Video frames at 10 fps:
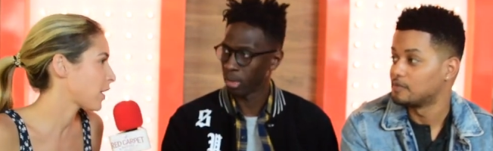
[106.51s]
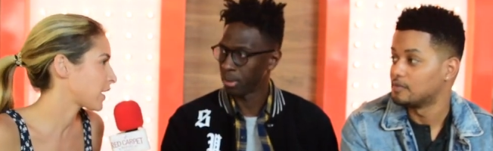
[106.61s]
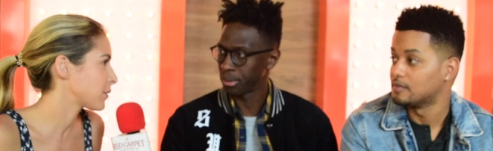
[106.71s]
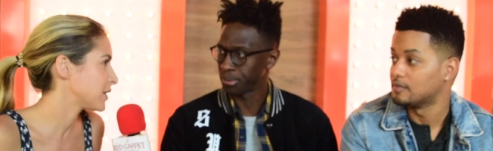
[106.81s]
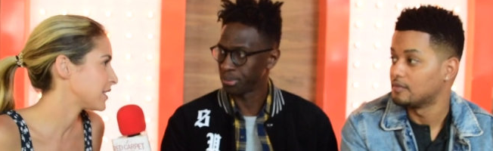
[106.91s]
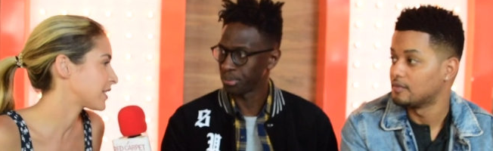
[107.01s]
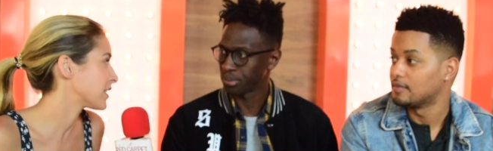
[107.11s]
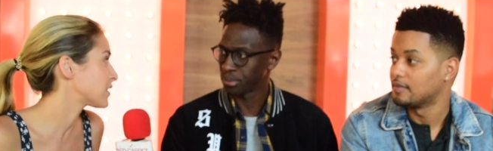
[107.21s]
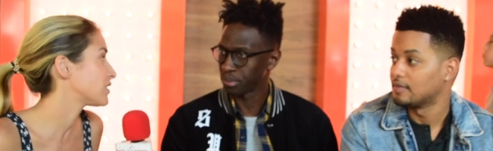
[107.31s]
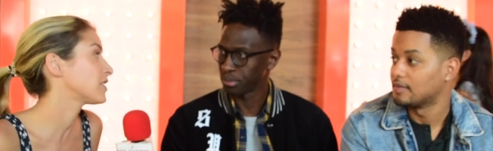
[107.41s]
Speaker 1: working with these
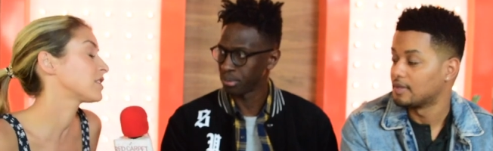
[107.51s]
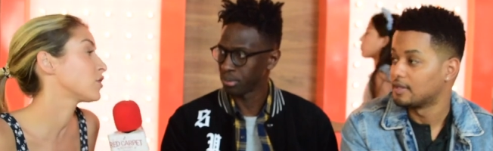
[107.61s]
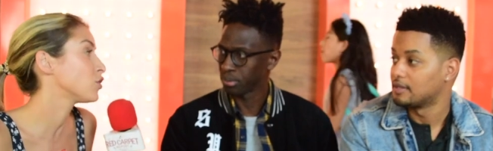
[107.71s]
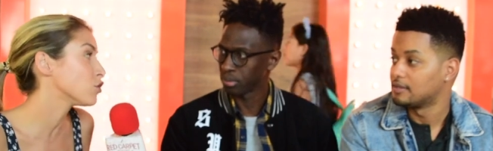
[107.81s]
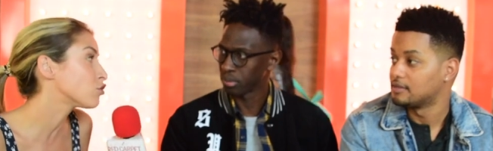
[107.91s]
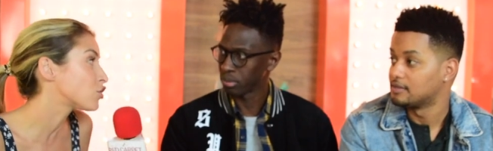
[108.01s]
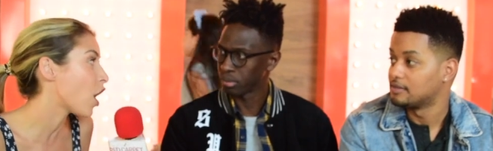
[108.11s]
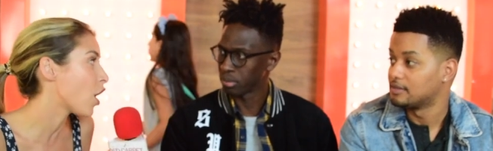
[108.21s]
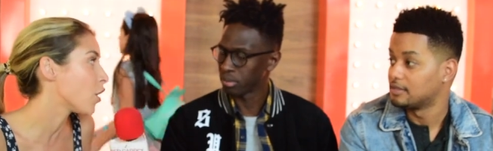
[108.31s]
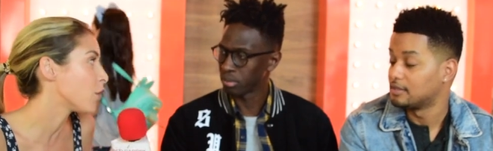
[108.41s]
kids? Because this is a new
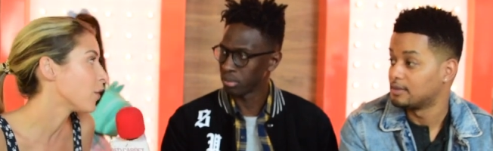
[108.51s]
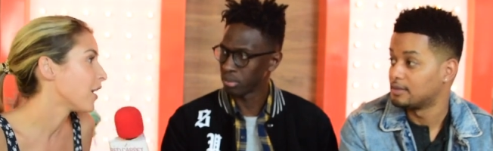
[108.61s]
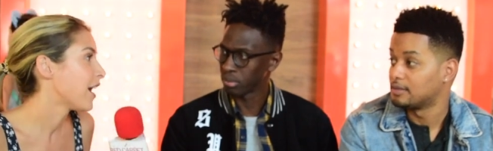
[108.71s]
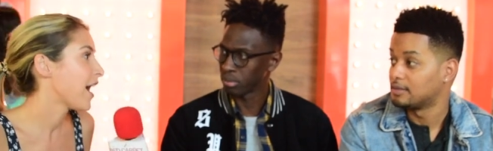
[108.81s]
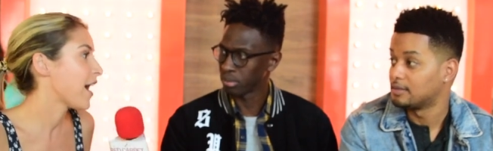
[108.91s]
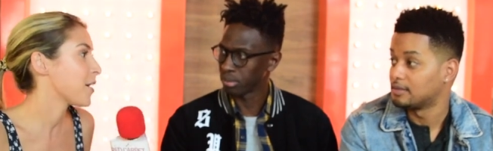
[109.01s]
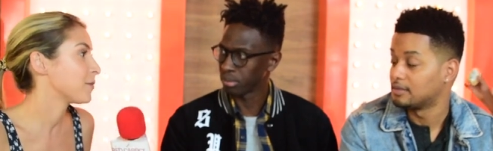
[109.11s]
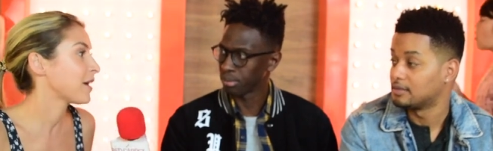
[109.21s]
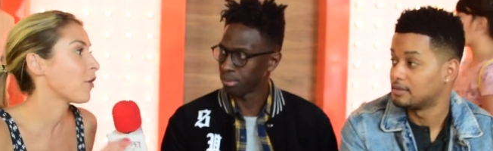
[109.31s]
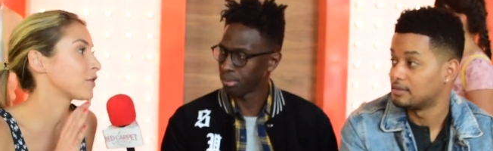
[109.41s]
show.
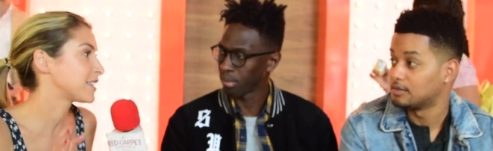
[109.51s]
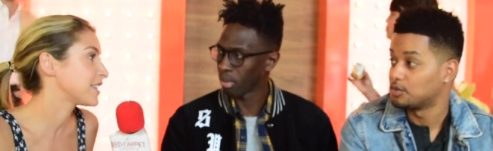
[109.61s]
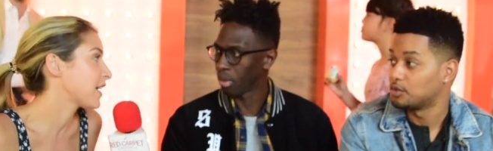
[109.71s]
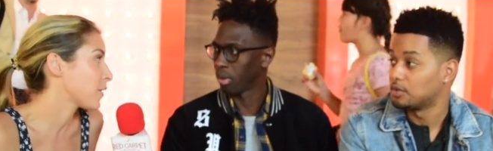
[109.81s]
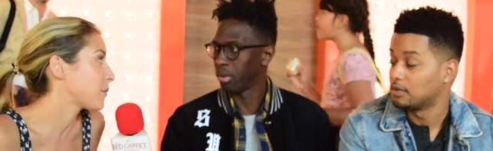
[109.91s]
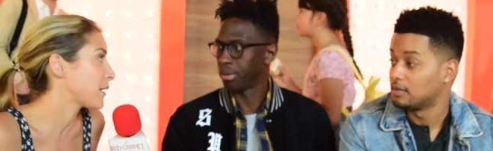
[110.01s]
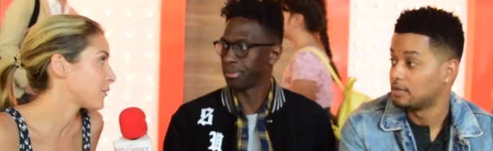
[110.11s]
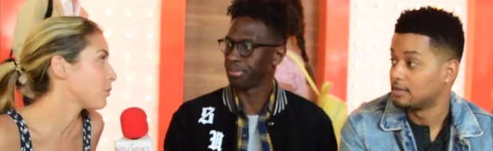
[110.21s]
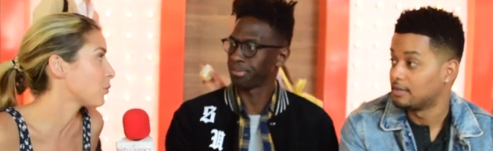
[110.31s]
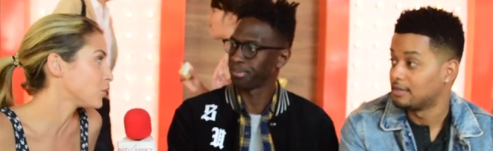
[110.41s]
Um, obviously, they're a bit
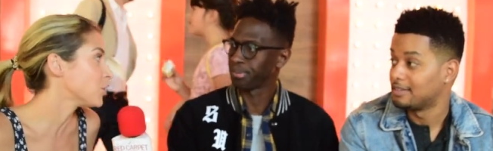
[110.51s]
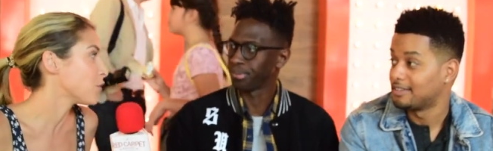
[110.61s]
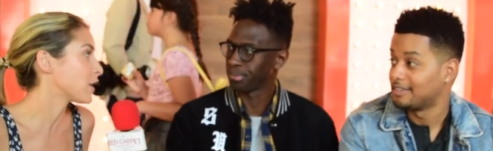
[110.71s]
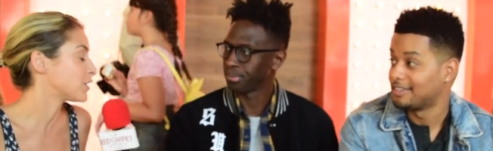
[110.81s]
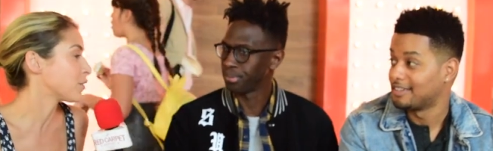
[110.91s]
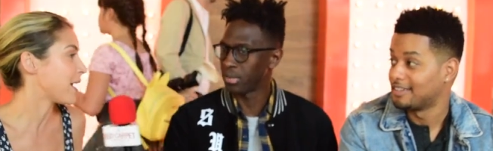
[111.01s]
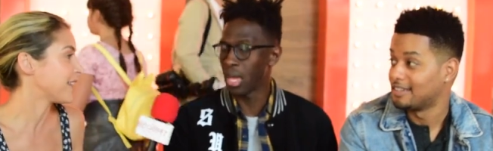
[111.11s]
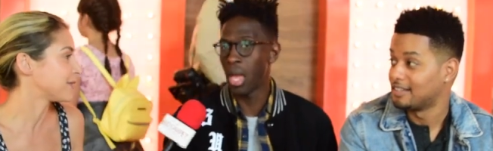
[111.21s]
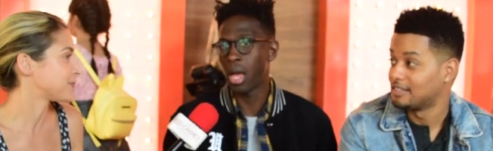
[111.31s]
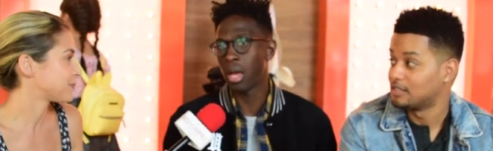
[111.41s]
newer to
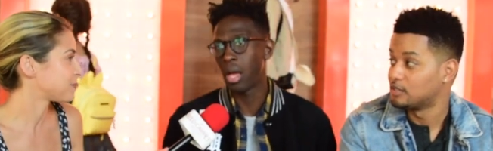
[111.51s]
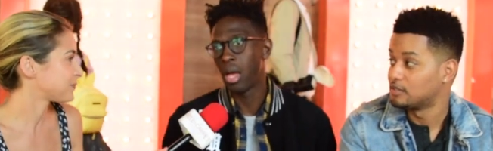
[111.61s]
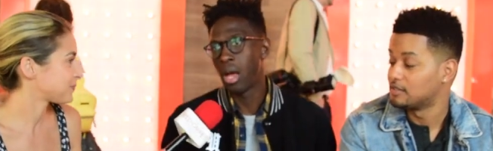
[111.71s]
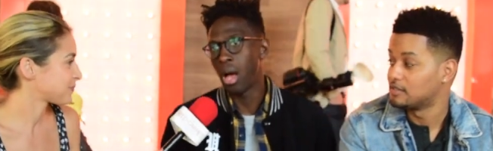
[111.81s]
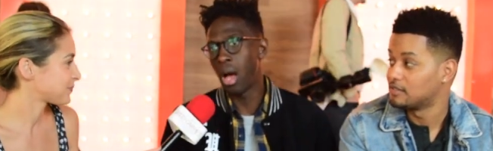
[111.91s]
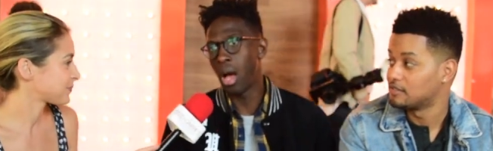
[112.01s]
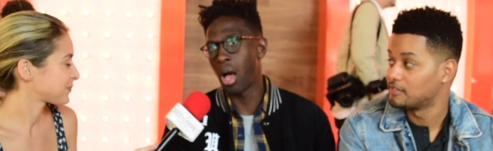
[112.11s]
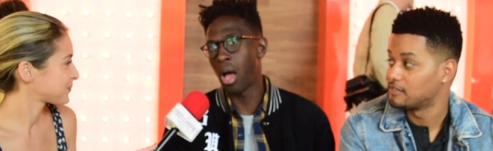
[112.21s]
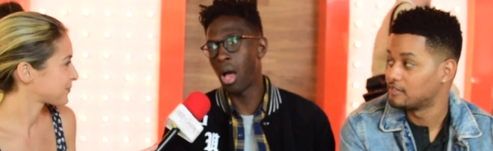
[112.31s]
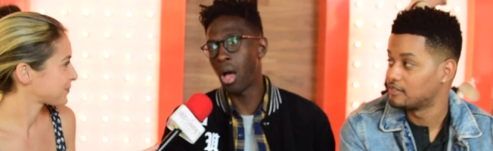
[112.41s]
it.
Speaker 2: Yeah.
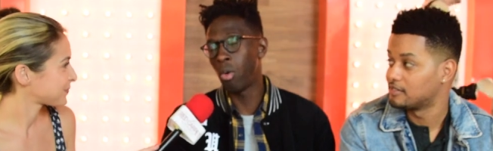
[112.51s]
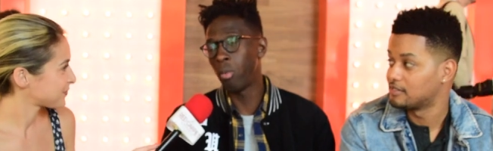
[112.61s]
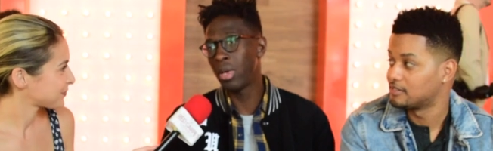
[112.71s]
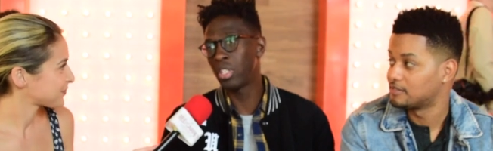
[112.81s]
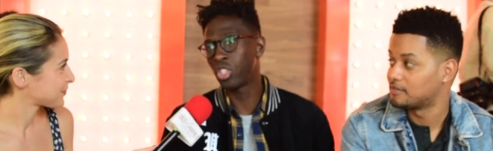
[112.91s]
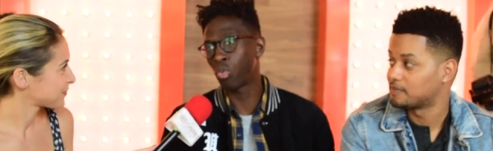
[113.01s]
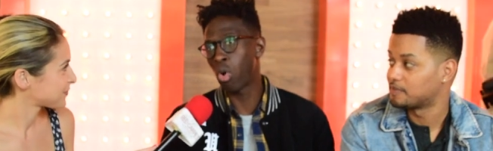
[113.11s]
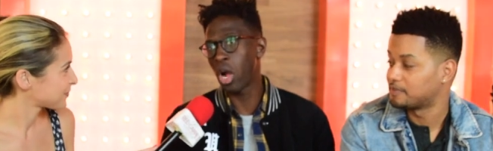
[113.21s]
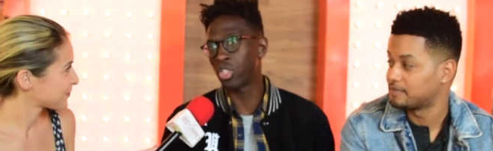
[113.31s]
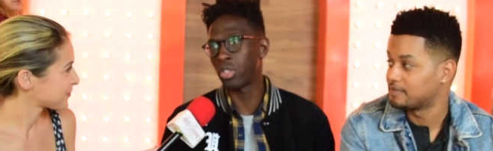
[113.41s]
Uh, well, I mean, just
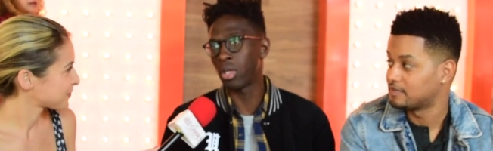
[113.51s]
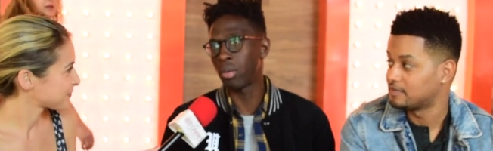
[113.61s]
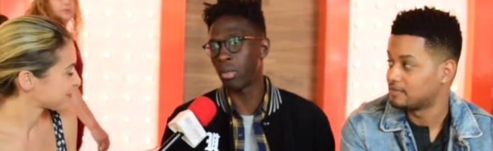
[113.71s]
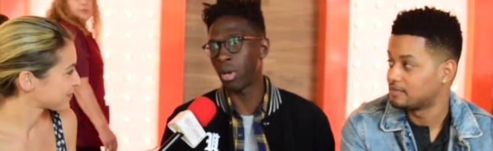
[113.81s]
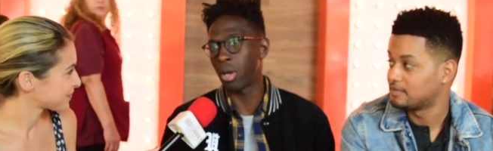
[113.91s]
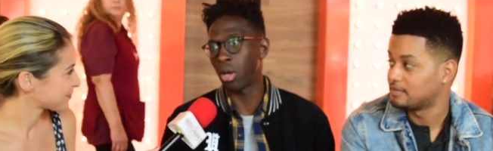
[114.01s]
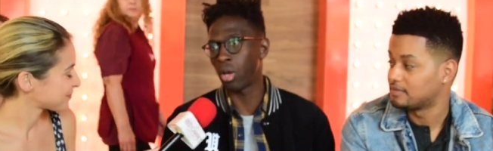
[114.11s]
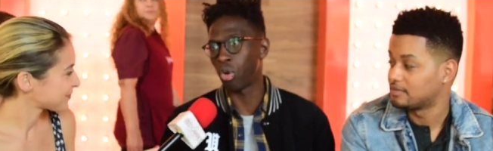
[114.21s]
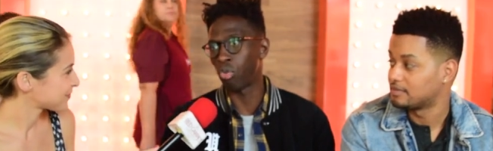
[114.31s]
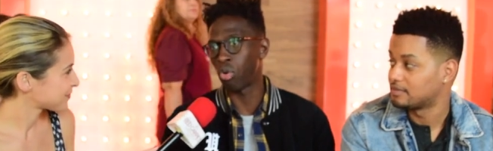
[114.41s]
watching them
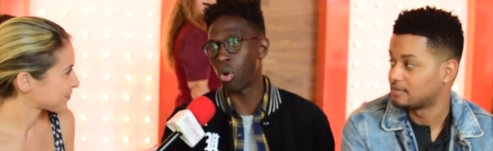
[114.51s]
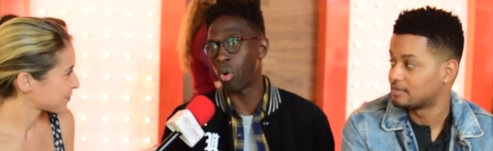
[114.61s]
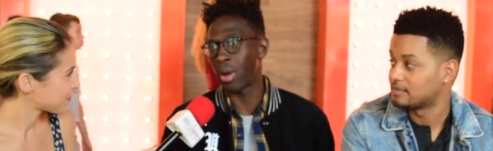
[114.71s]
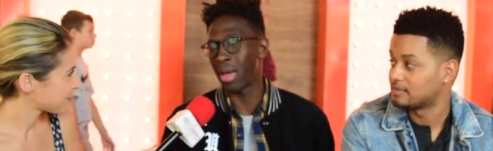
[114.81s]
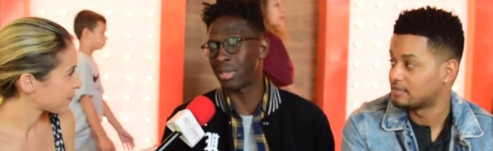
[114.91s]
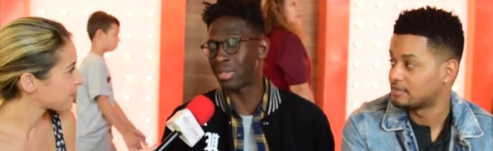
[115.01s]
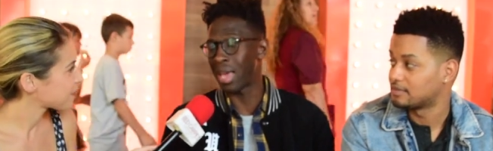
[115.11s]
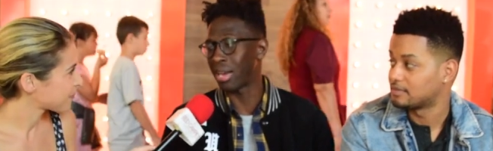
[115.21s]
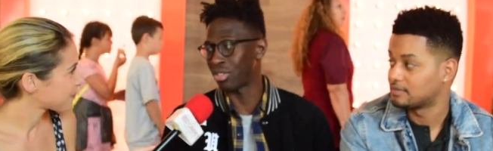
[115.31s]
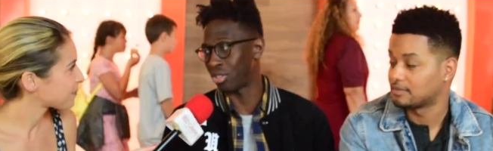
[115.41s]
uh, grow as
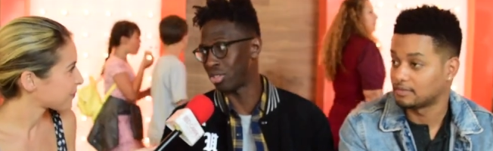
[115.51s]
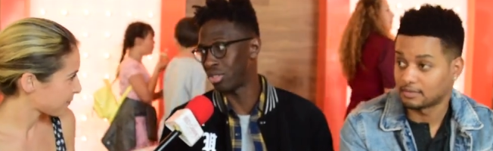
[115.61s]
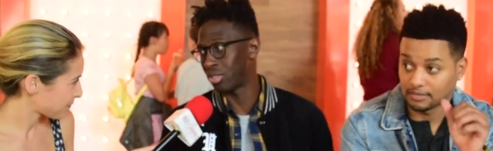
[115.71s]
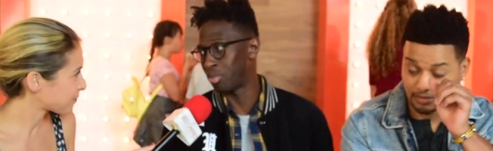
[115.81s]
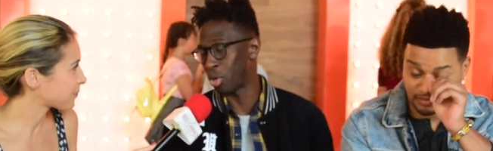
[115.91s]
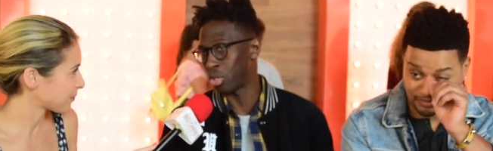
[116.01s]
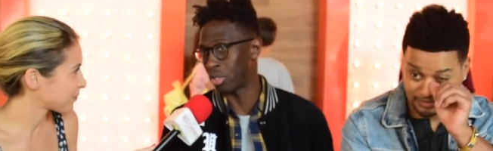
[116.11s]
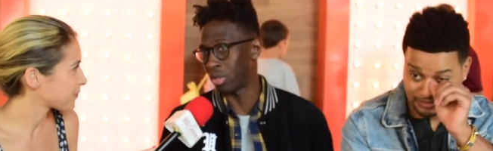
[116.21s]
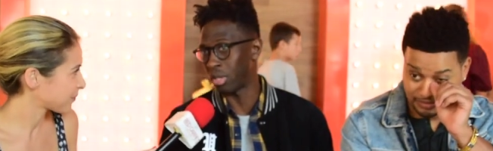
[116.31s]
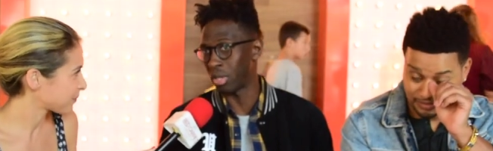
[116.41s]
actors,
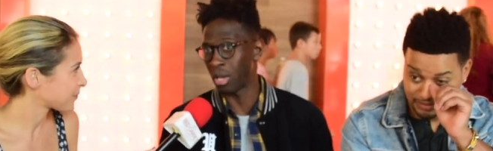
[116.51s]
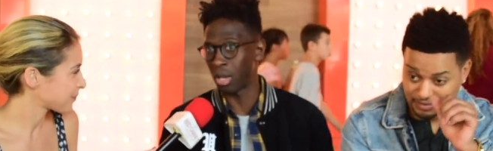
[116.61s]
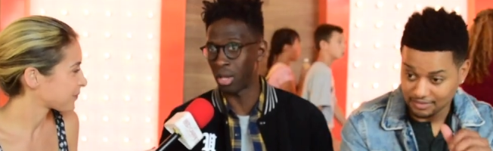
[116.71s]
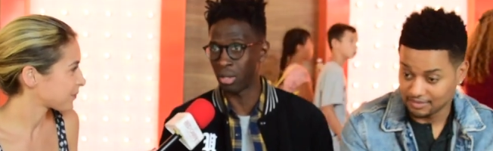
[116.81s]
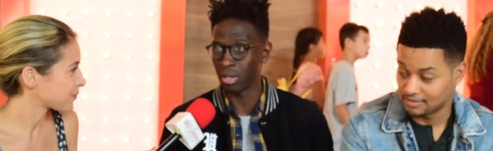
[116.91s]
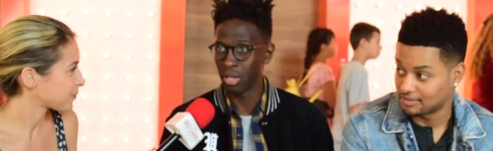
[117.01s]
personally. Uh,